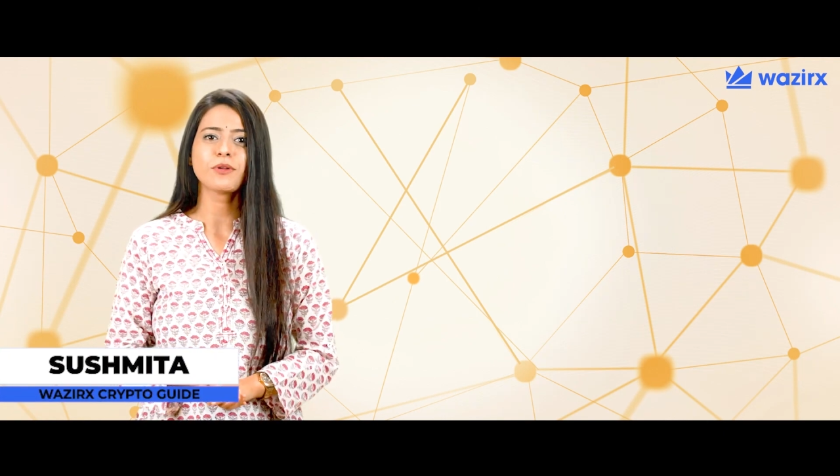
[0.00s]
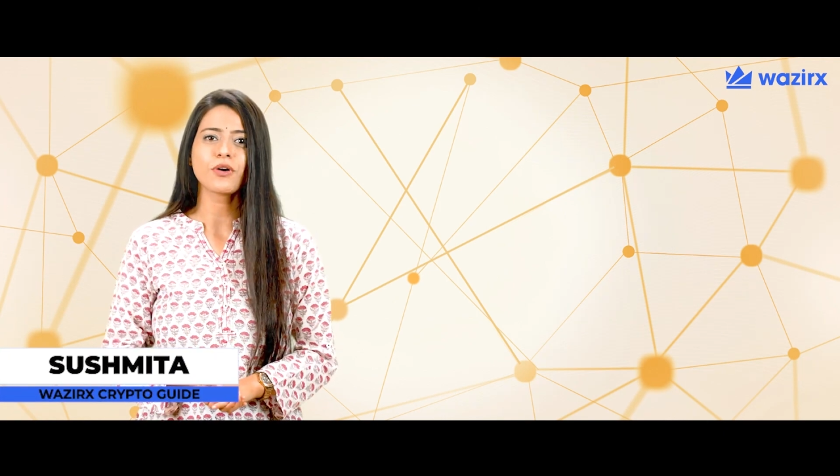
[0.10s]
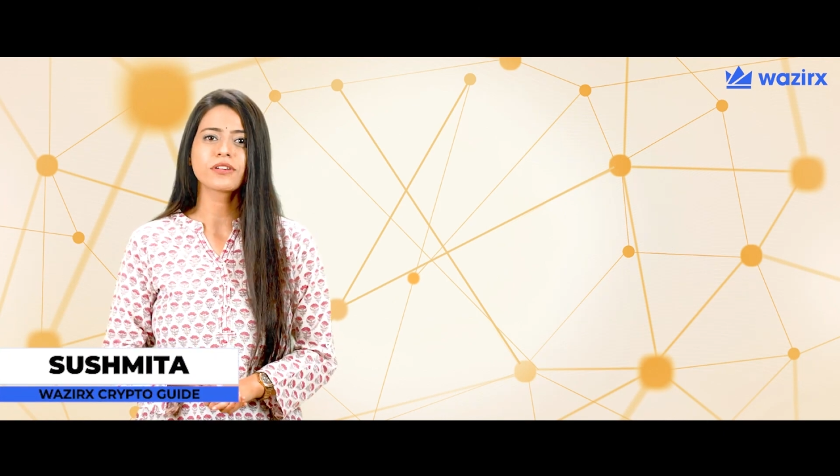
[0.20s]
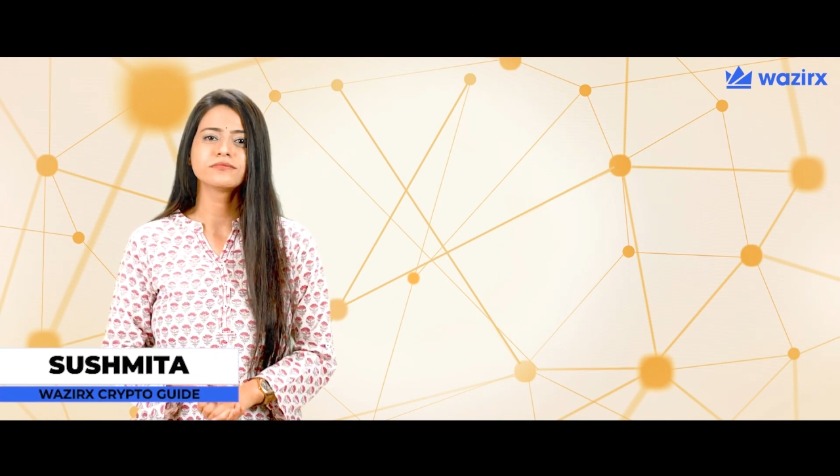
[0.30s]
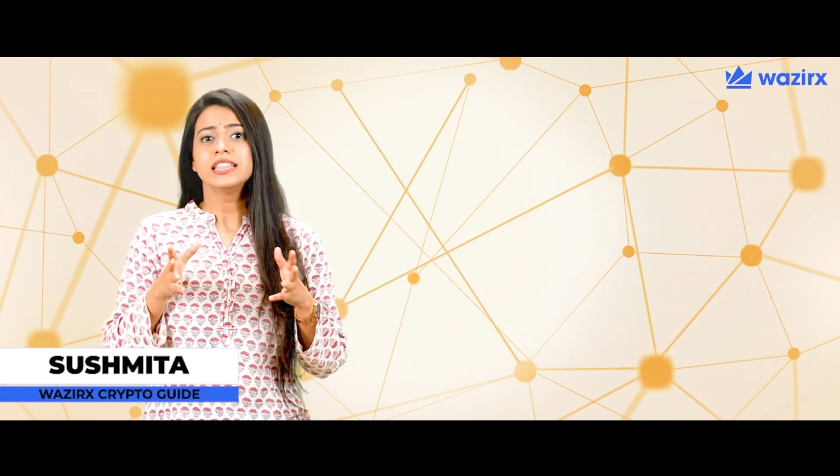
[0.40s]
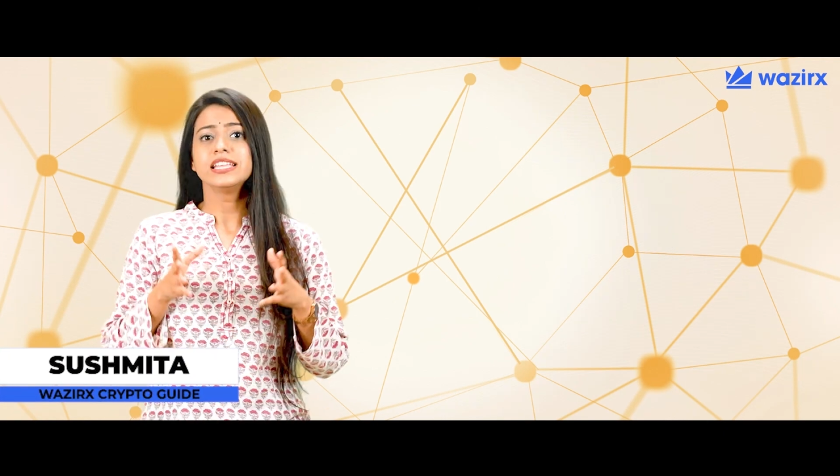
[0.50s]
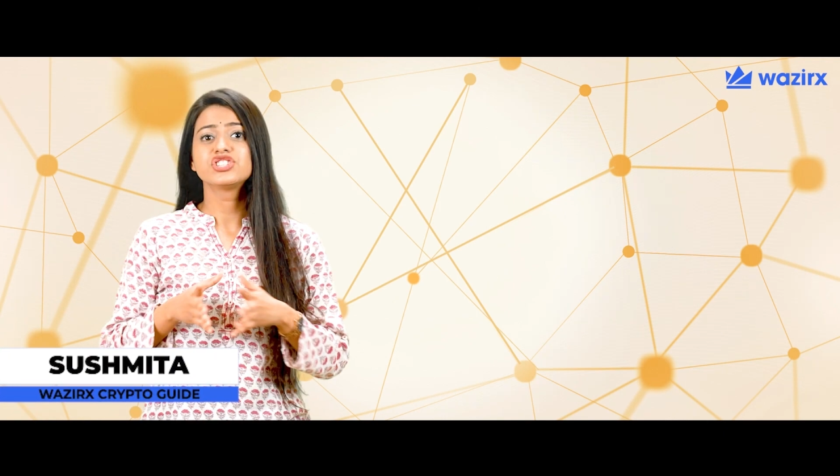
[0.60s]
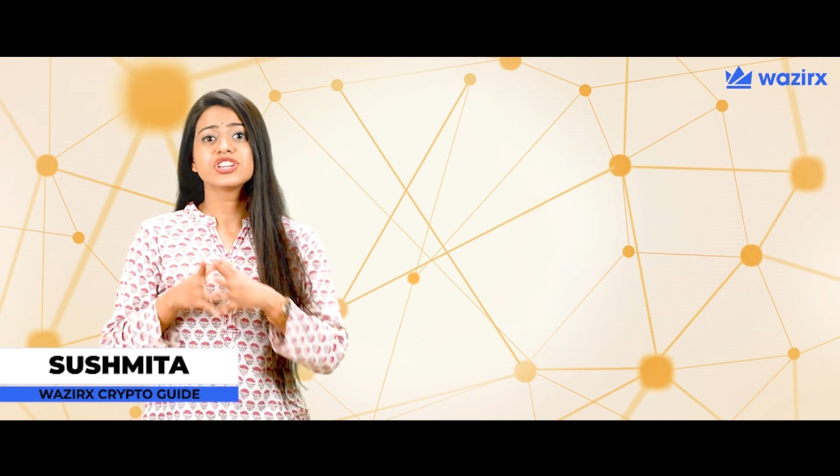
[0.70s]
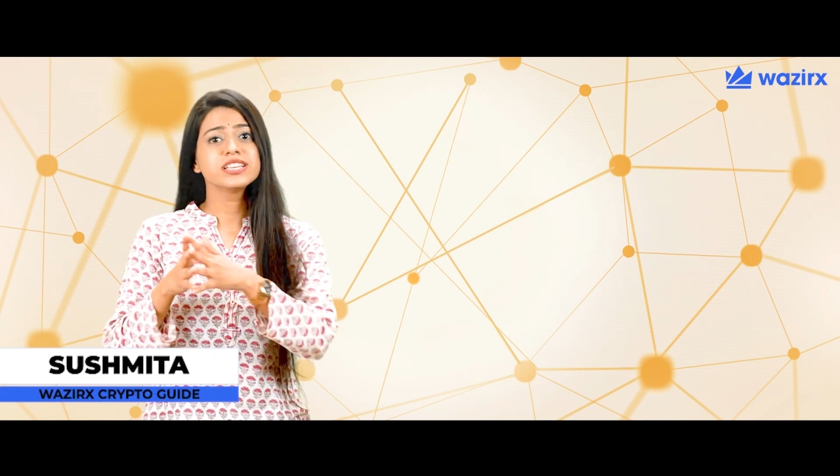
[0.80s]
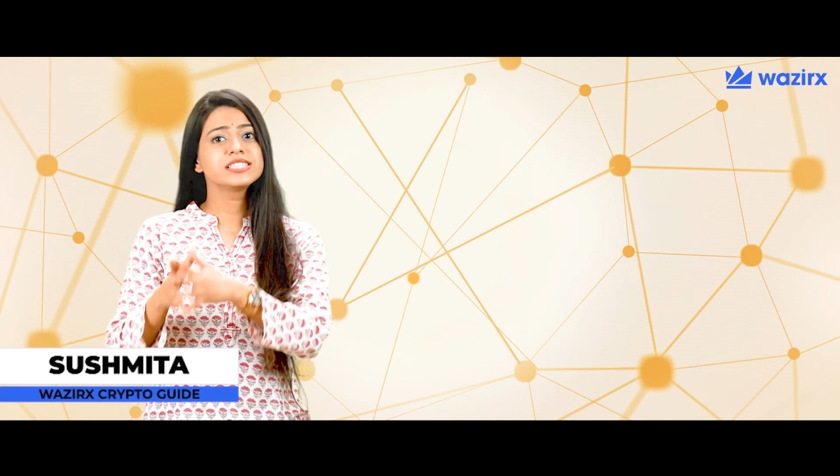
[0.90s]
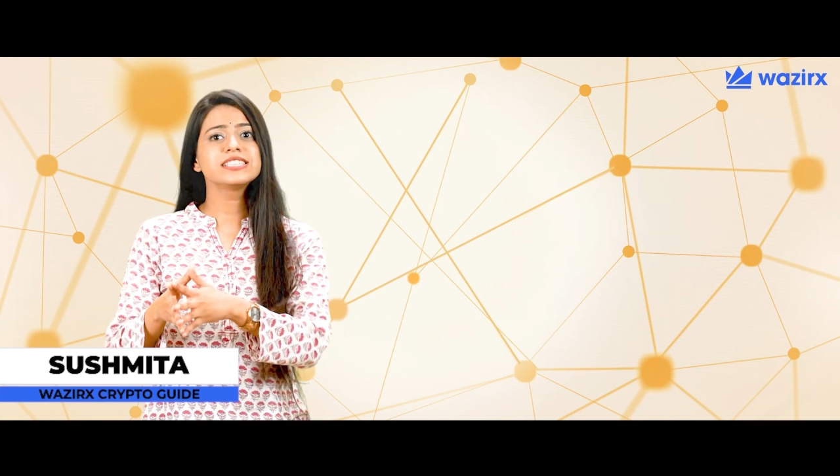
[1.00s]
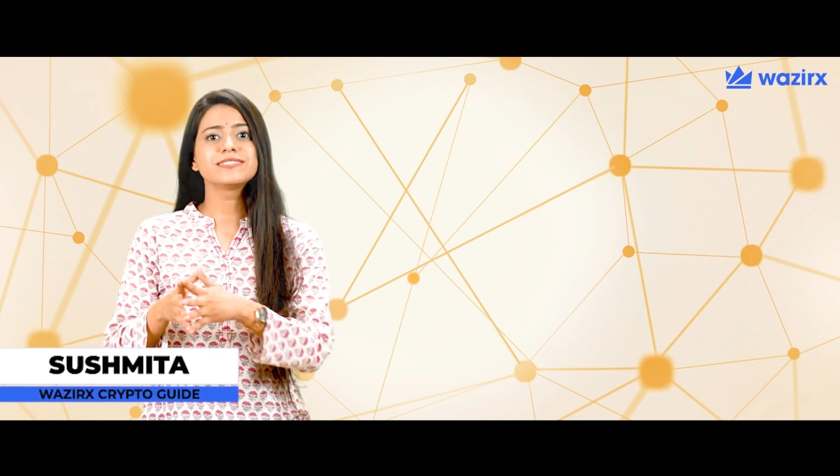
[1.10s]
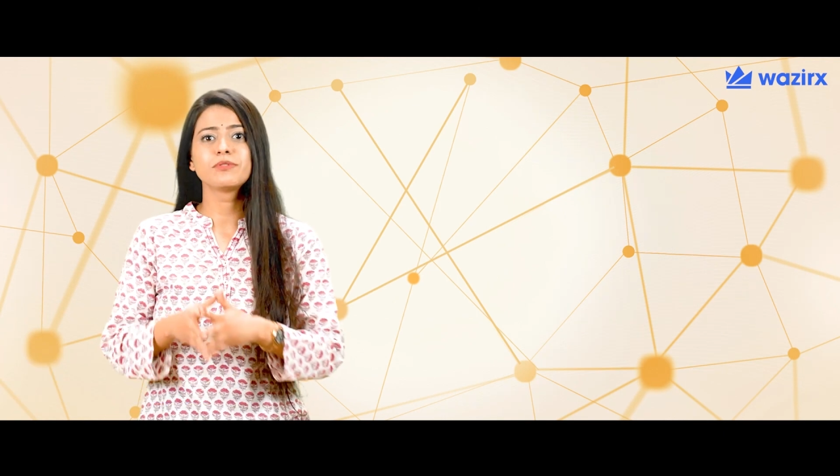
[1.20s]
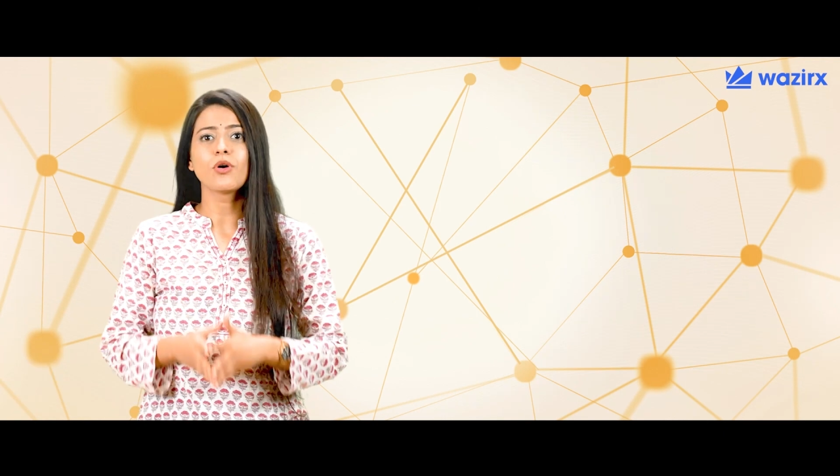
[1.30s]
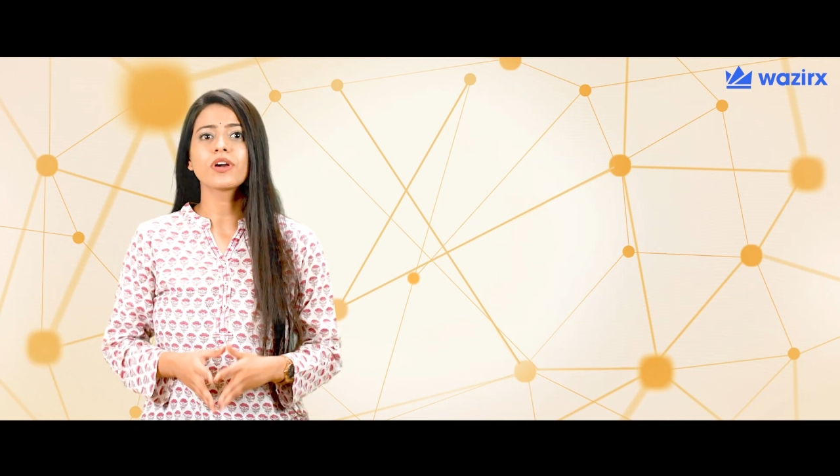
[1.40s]
block. The
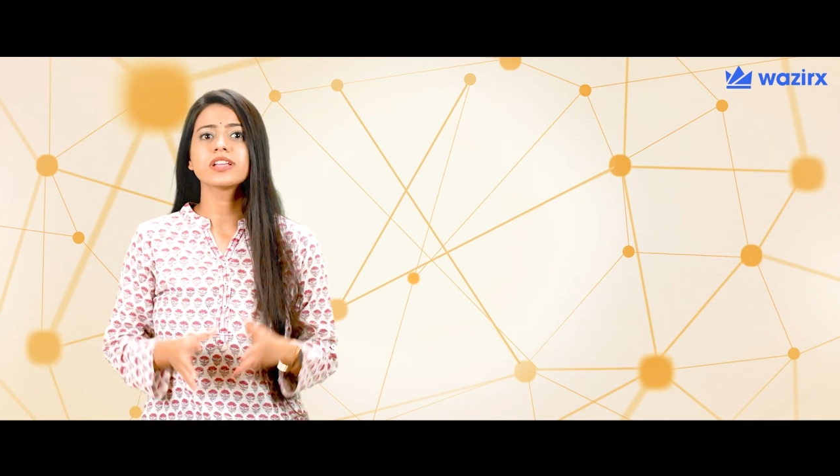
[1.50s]
Genesis block